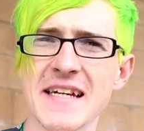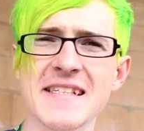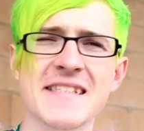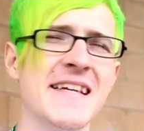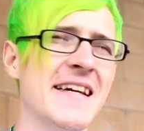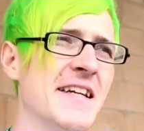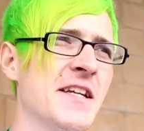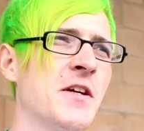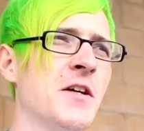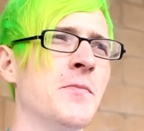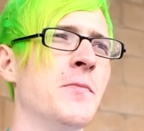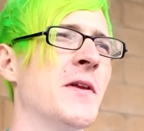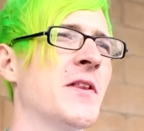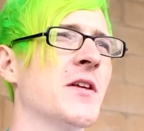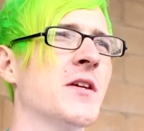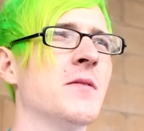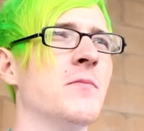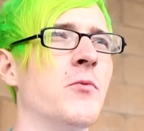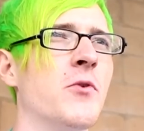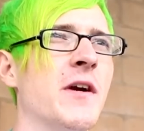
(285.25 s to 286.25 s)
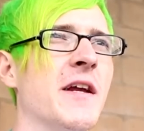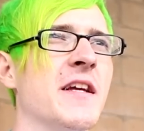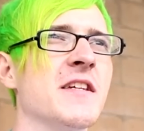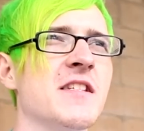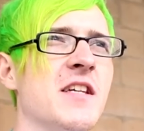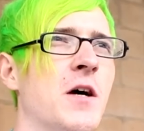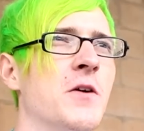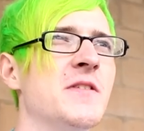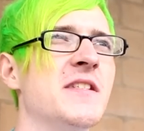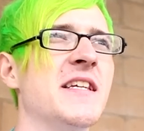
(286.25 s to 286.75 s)
It said Good Mythical Morning
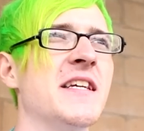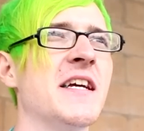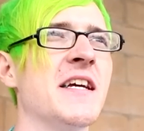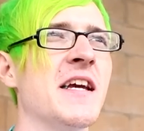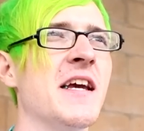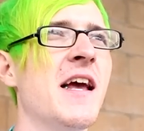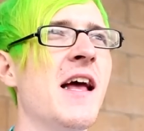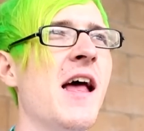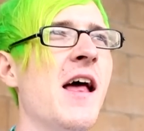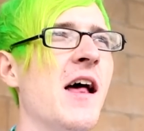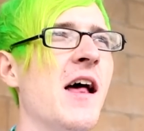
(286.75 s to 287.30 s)
is hosting